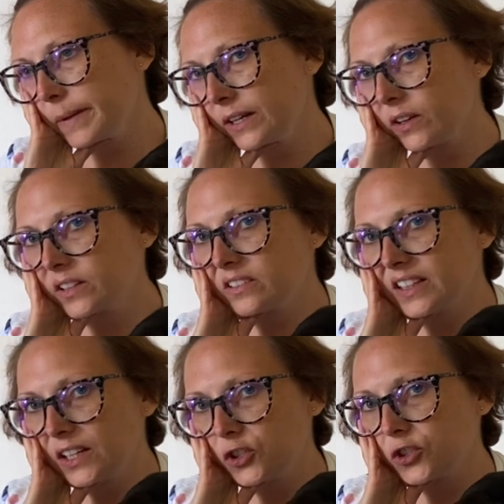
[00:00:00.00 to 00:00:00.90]
be like
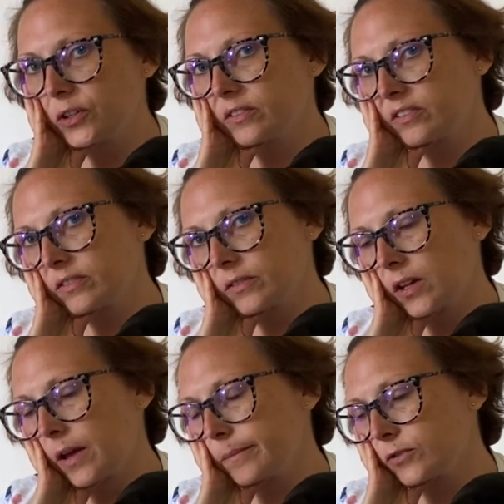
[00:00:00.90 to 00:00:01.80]
seizures,
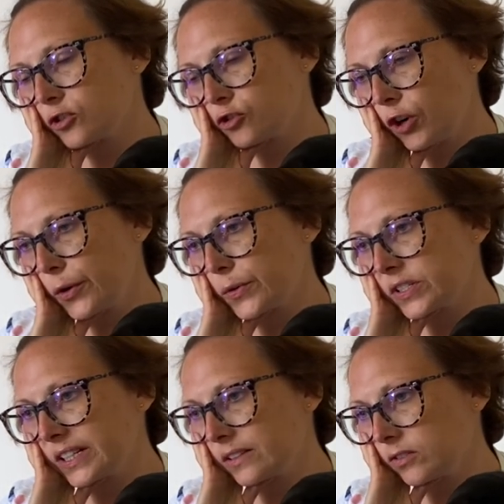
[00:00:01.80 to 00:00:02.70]
um,
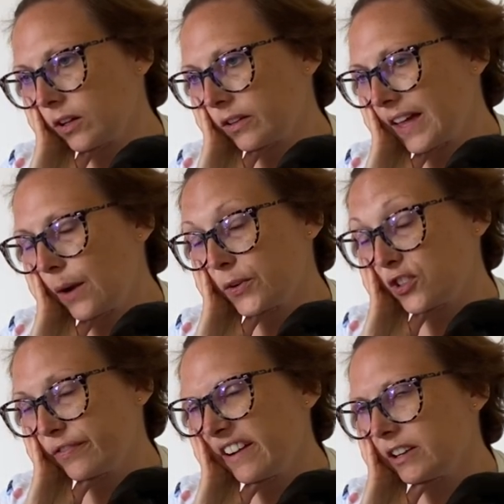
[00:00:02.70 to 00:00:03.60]
strokes, things like that, which are
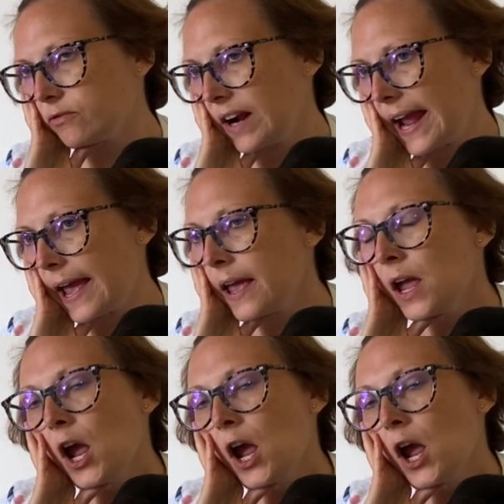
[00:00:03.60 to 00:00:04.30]
very rare.